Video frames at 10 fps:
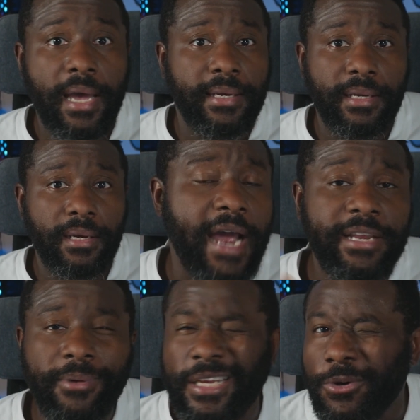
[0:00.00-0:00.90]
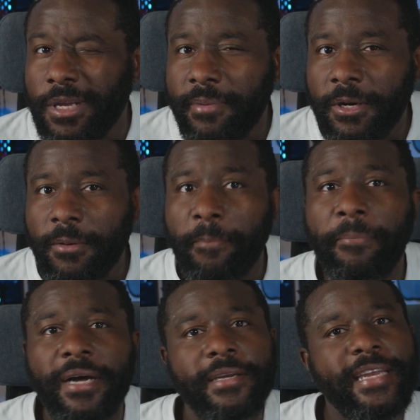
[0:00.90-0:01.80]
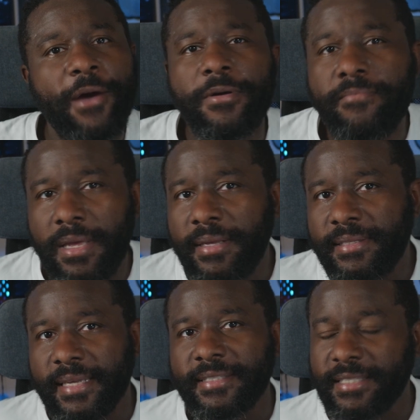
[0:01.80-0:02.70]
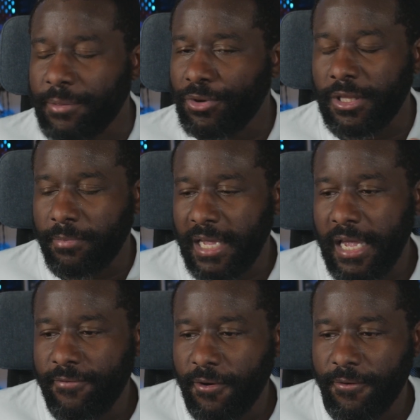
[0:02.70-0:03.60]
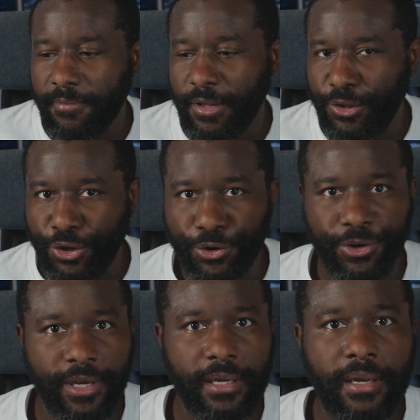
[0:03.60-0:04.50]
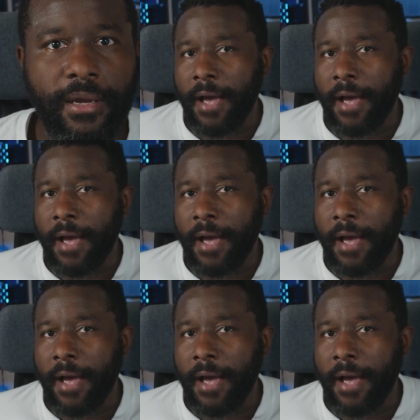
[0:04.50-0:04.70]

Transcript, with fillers: And I didn't really know any better, but now it makes sense to separate the behavior from the learning.